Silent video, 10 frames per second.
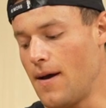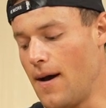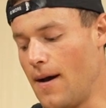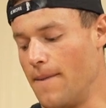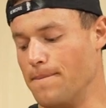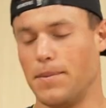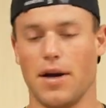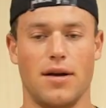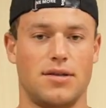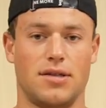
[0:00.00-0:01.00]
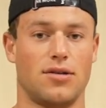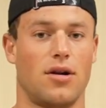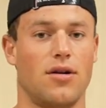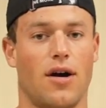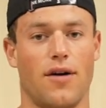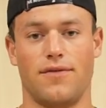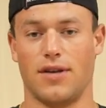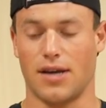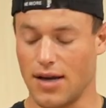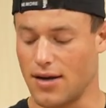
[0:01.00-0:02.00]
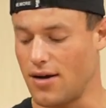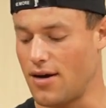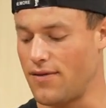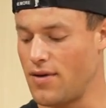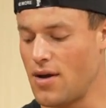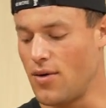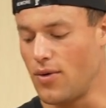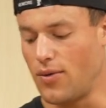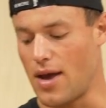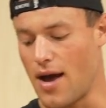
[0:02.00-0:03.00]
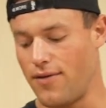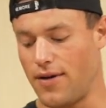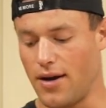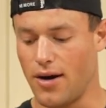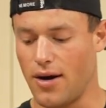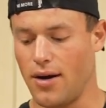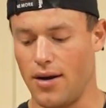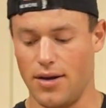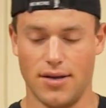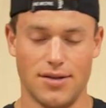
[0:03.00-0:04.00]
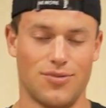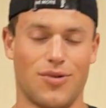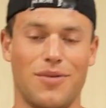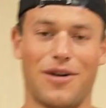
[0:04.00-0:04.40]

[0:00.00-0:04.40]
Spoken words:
But to start off, to kick it off, what we have here is one of